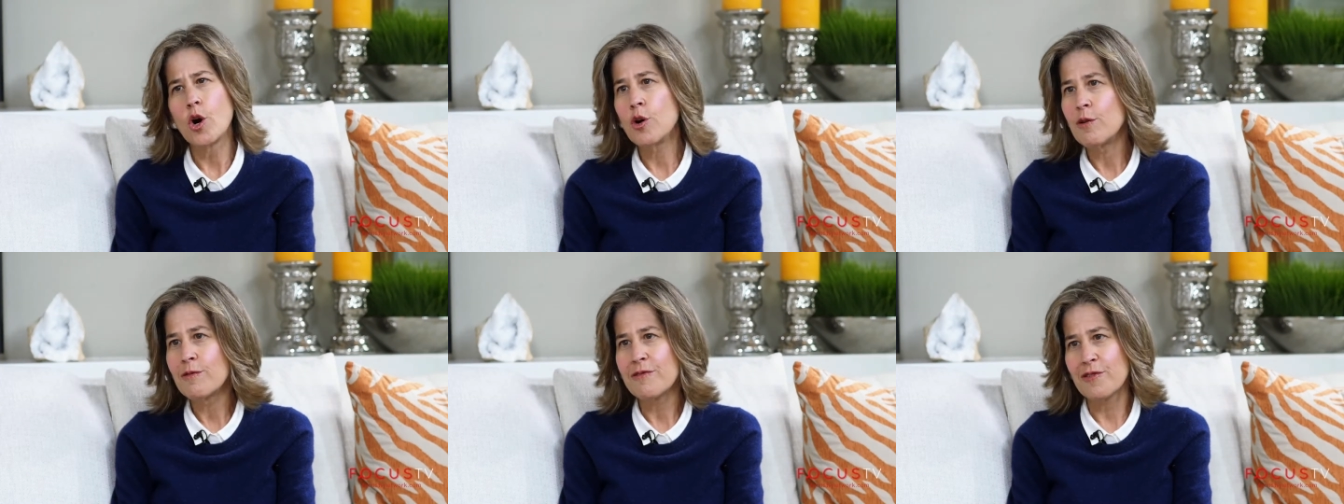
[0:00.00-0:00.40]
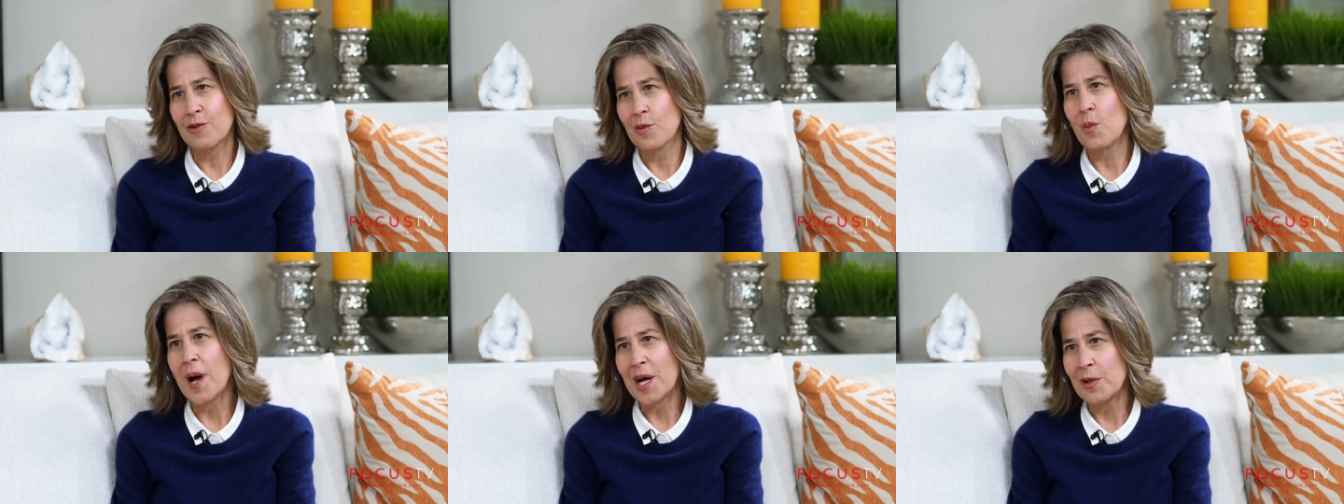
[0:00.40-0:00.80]

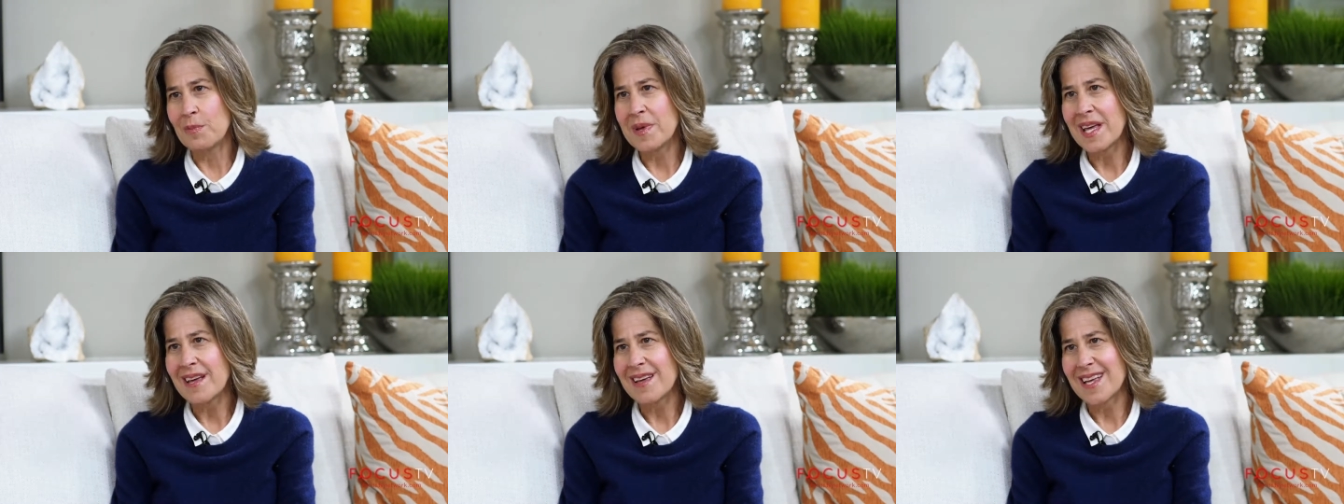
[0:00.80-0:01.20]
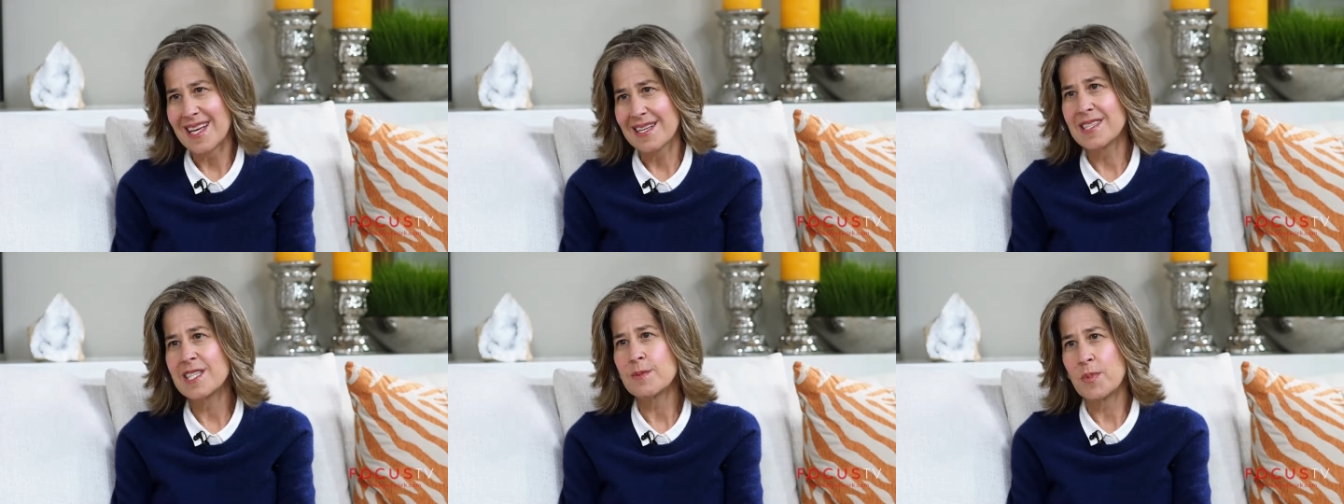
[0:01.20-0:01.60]
overwhelming mm-hmm.
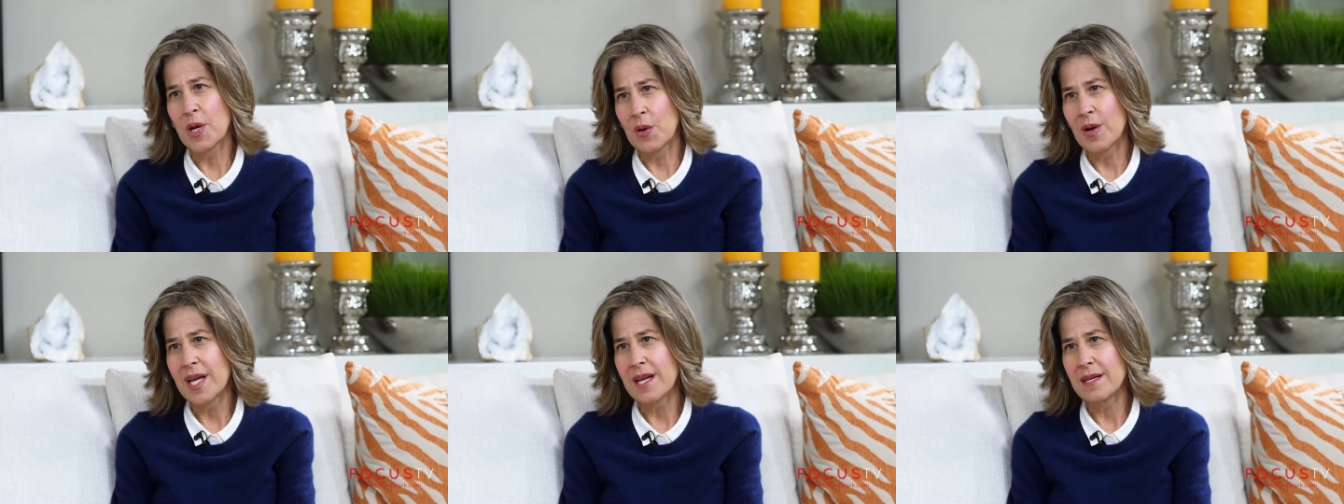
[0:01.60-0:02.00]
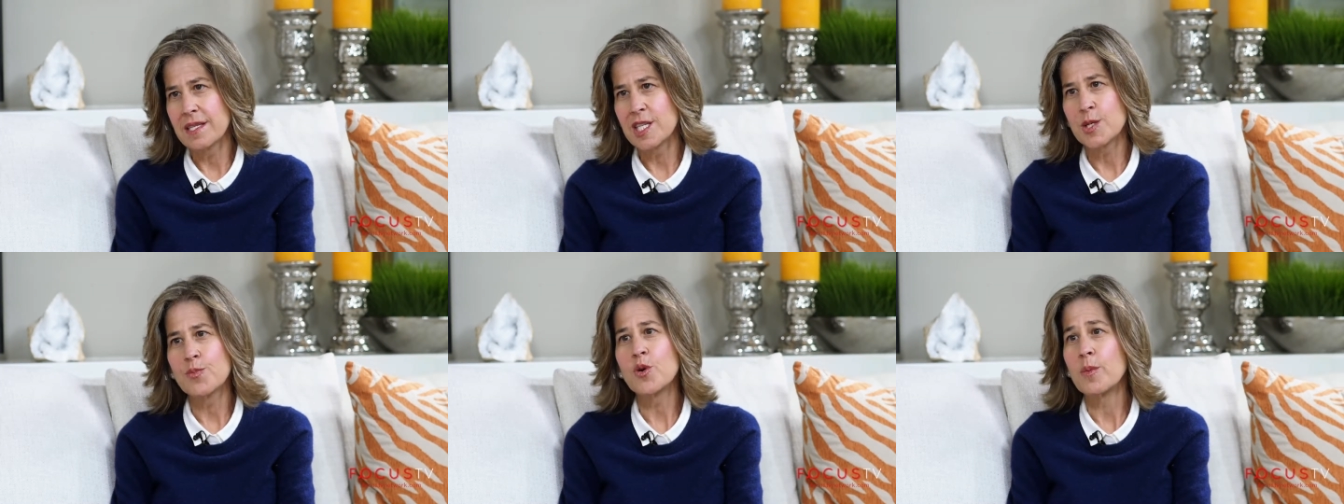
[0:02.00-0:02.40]

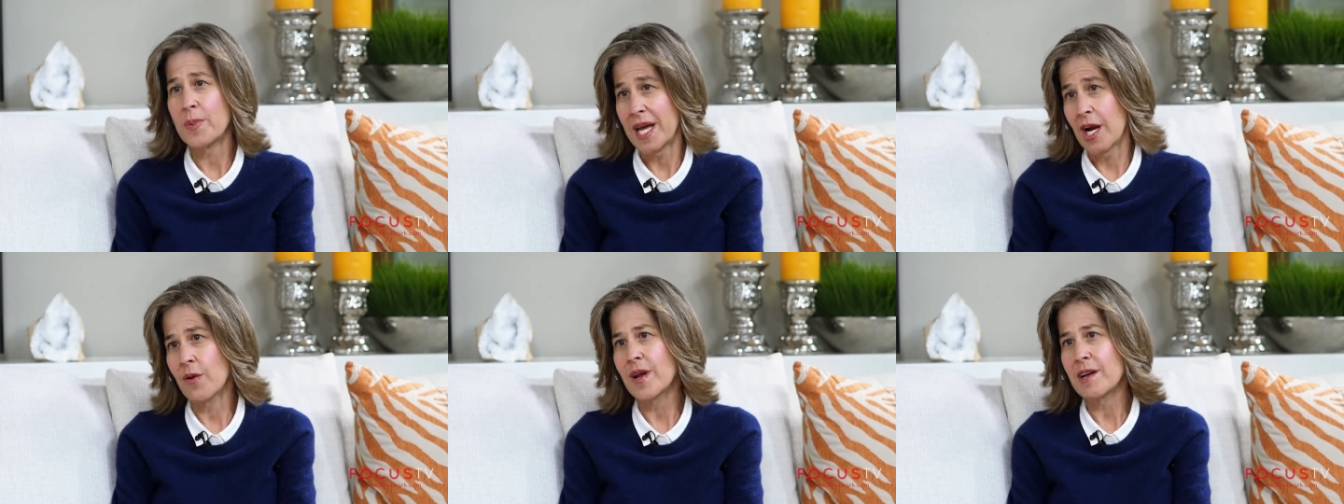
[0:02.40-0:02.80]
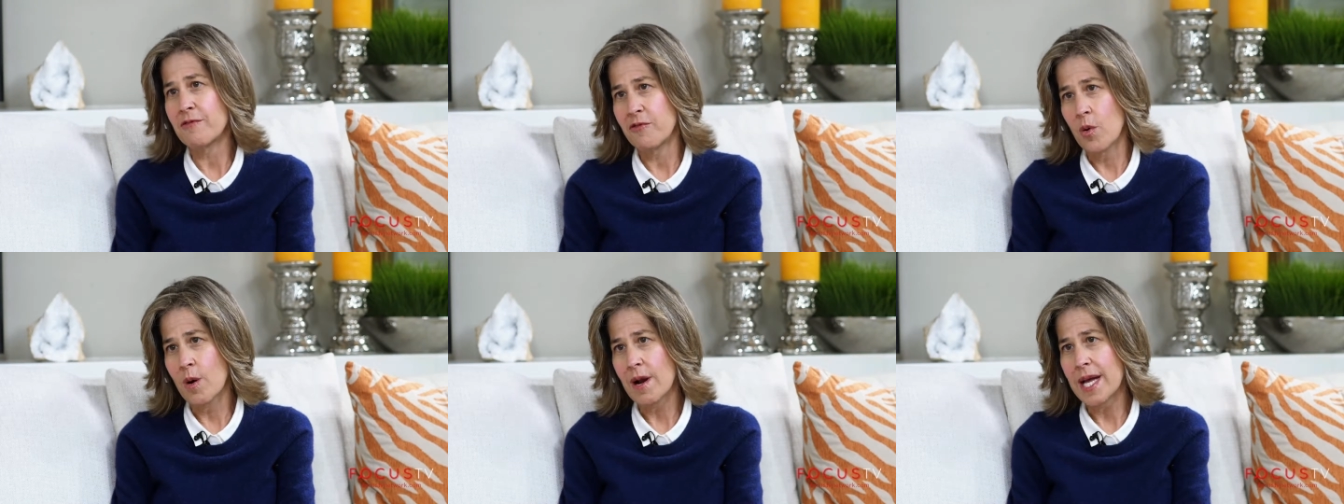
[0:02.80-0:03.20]
experience mm-hmm. preparing
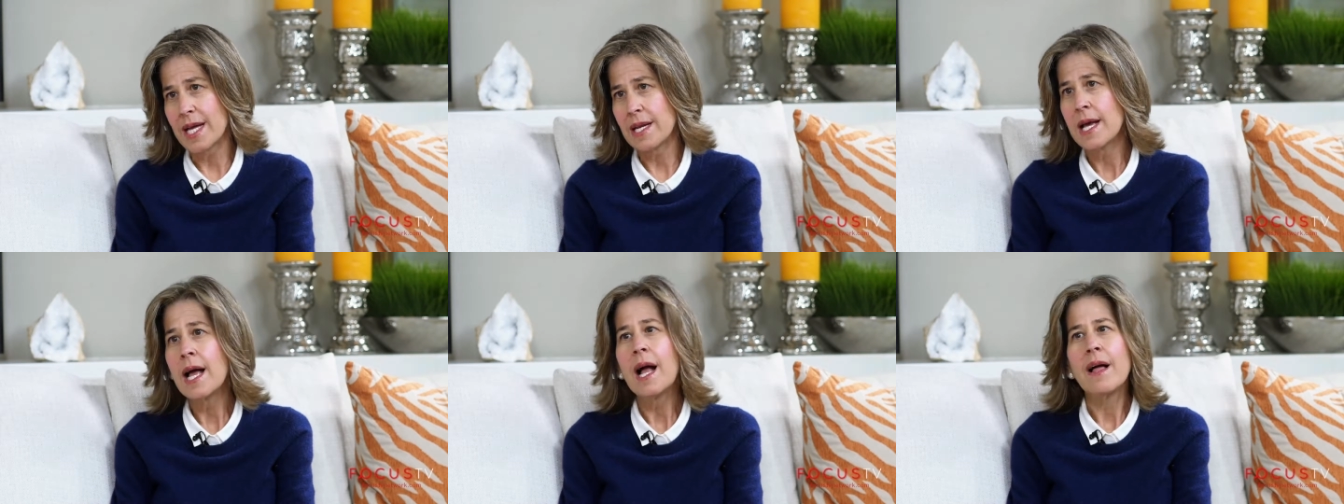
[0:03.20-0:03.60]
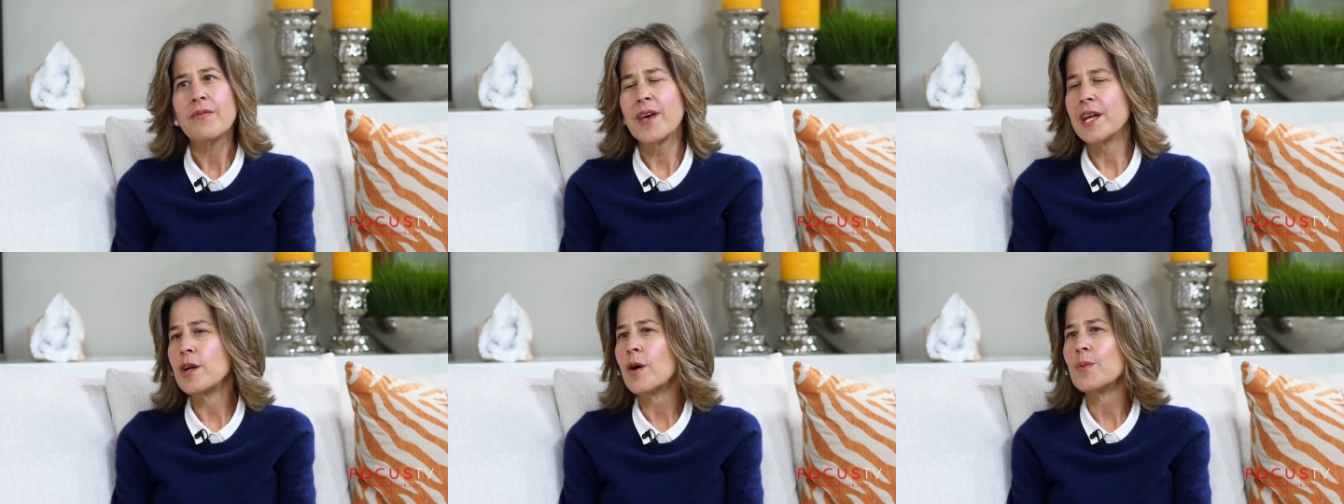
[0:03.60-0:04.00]
for it.
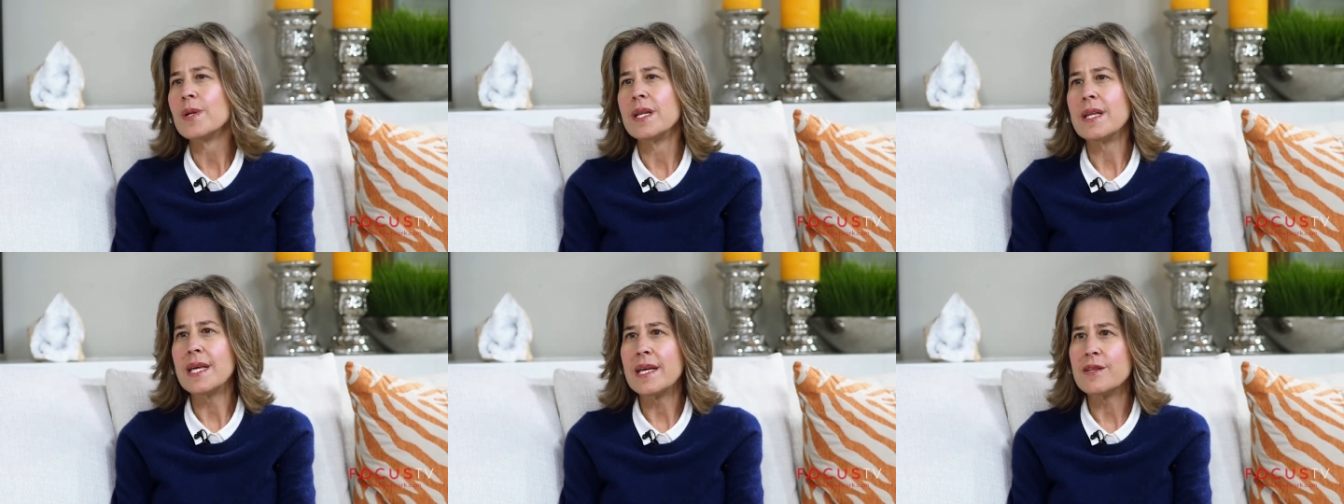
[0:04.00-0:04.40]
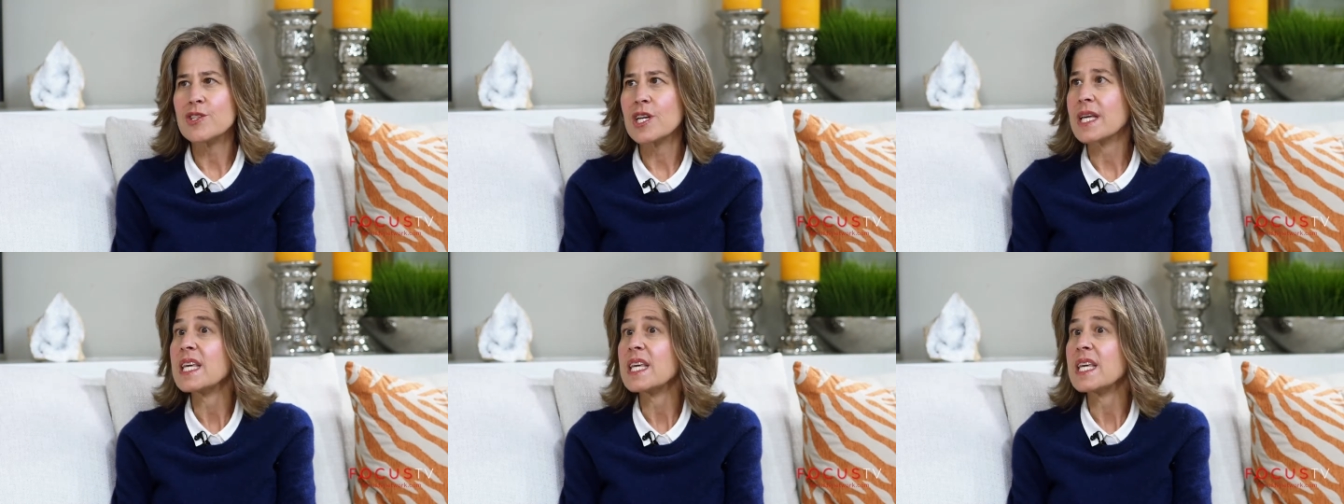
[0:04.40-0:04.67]
They don't need to